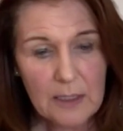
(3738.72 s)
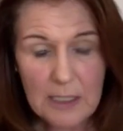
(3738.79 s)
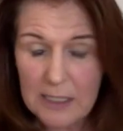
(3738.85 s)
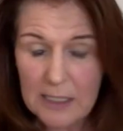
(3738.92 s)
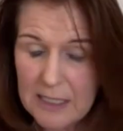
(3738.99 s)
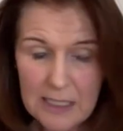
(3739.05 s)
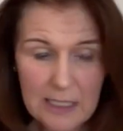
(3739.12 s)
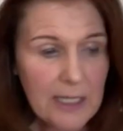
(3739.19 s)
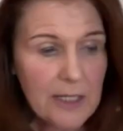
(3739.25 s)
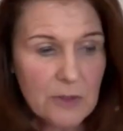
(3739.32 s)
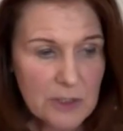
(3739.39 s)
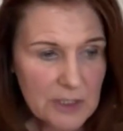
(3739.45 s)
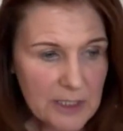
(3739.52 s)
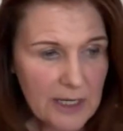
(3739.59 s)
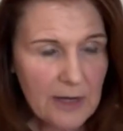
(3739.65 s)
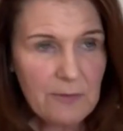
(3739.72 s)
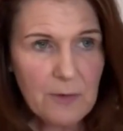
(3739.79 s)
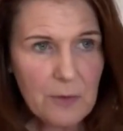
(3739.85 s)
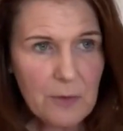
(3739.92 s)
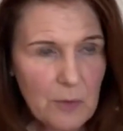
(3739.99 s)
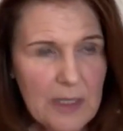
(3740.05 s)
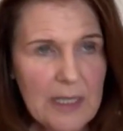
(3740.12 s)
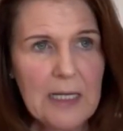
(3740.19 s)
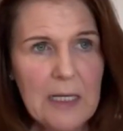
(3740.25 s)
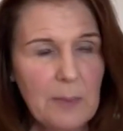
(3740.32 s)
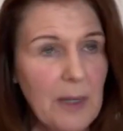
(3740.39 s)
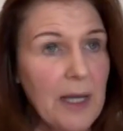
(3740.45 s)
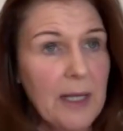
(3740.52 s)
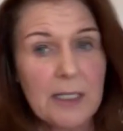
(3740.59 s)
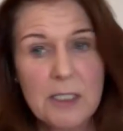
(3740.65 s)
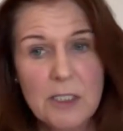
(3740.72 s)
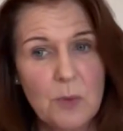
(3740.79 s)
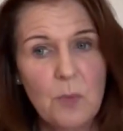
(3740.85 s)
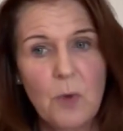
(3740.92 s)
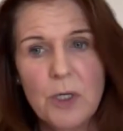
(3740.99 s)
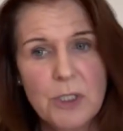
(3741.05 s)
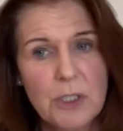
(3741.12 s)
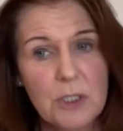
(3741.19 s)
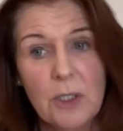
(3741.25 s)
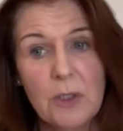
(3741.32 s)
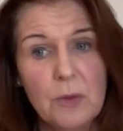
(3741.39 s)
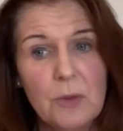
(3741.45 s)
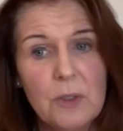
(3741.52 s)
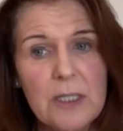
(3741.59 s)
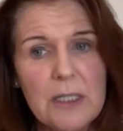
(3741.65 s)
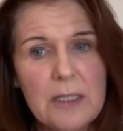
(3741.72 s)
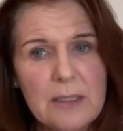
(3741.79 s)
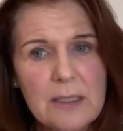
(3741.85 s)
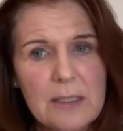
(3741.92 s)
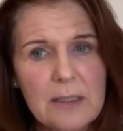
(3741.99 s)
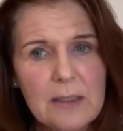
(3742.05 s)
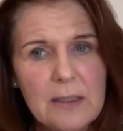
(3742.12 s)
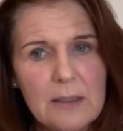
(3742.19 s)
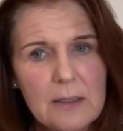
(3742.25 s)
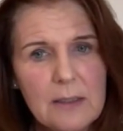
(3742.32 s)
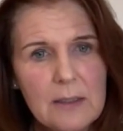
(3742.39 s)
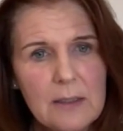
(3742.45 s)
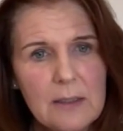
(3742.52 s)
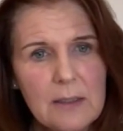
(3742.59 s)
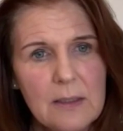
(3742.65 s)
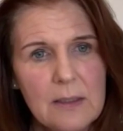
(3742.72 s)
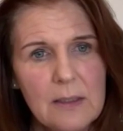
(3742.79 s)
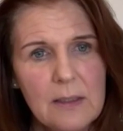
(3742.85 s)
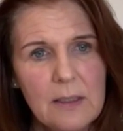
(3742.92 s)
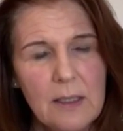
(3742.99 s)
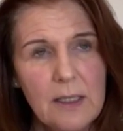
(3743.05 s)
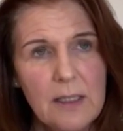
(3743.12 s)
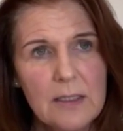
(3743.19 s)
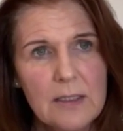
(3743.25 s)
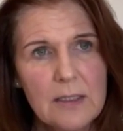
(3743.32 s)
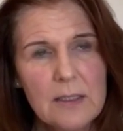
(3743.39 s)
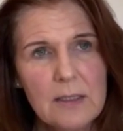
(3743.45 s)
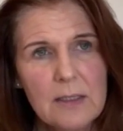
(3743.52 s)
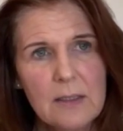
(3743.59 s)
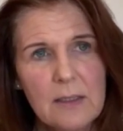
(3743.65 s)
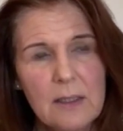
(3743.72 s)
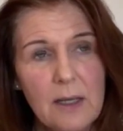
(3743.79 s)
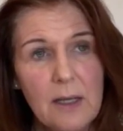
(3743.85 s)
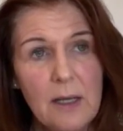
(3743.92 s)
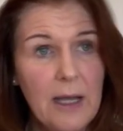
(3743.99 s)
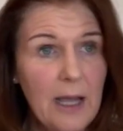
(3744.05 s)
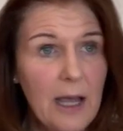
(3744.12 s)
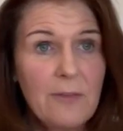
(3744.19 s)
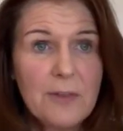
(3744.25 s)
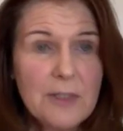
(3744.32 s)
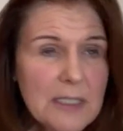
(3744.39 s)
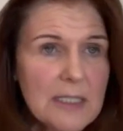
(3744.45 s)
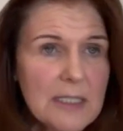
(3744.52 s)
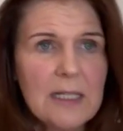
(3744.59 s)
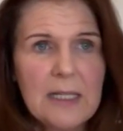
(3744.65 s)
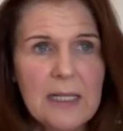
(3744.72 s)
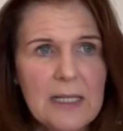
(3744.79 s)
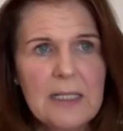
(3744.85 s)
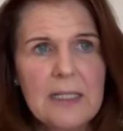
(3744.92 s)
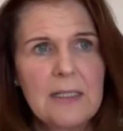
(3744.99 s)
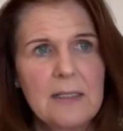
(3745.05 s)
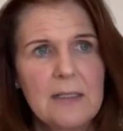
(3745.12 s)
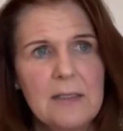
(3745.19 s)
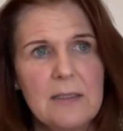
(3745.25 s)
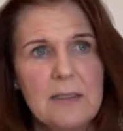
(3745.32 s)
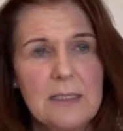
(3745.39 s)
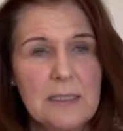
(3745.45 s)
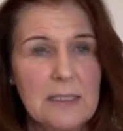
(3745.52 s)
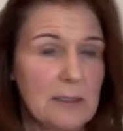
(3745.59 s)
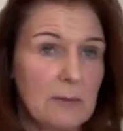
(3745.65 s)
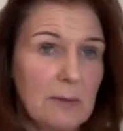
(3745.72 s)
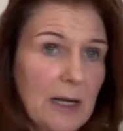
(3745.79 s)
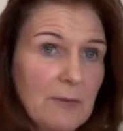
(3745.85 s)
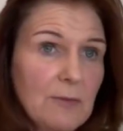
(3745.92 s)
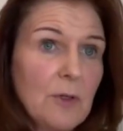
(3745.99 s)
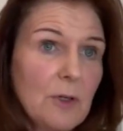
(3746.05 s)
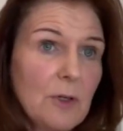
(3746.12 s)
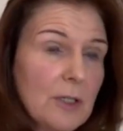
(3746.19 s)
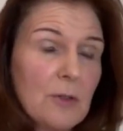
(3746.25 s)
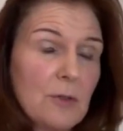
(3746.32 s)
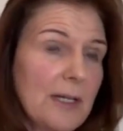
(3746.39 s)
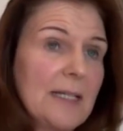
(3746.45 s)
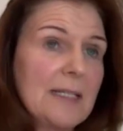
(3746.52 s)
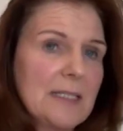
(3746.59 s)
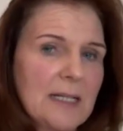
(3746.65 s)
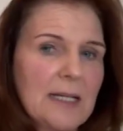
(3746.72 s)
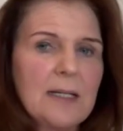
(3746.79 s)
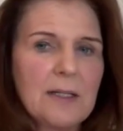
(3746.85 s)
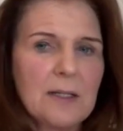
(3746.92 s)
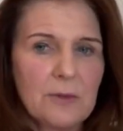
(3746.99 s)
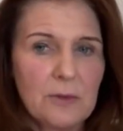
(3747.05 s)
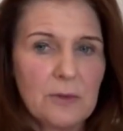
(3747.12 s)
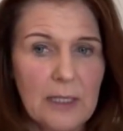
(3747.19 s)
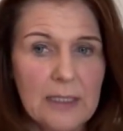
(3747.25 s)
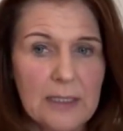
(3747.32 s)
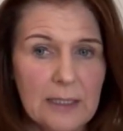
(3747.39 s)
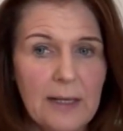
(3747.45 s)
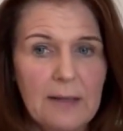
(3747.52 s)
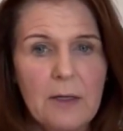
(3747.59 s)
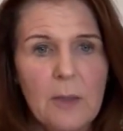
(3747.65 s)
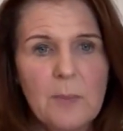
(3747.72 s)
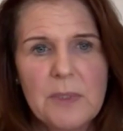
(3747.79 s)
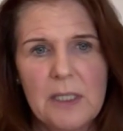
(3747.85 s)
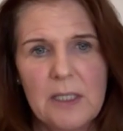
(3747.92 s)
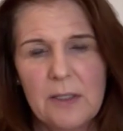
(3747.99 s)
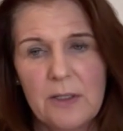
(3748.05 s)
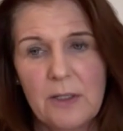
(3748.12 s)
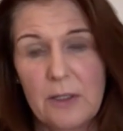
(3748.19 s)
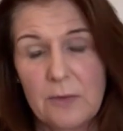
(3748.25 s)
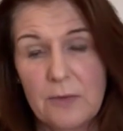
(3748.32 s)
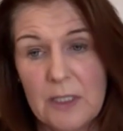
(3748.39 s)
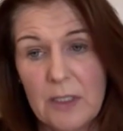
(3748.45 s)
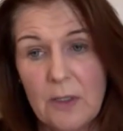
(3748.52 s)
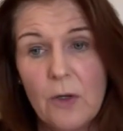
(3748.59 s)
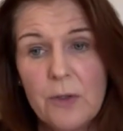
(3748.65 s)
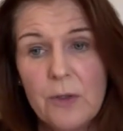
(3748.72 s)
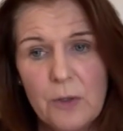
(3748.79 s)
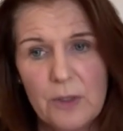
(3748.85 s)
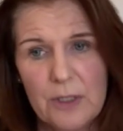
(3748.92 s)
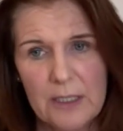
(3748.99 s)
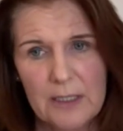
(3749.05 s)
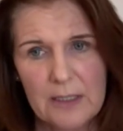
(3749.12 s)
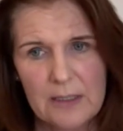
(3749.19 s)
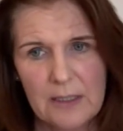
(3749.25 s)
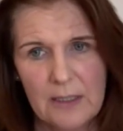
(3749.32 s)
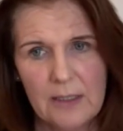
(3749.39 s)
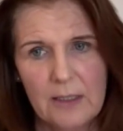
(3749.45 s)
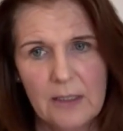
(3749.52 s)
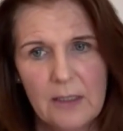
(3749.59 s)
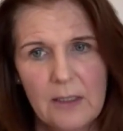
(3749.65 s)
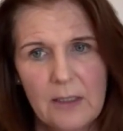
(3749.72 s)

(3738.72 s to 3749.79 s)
clinically, I just never really managed to wash down orienting. And I haven't seen we haven't got great data right now, an updated RFT on orienting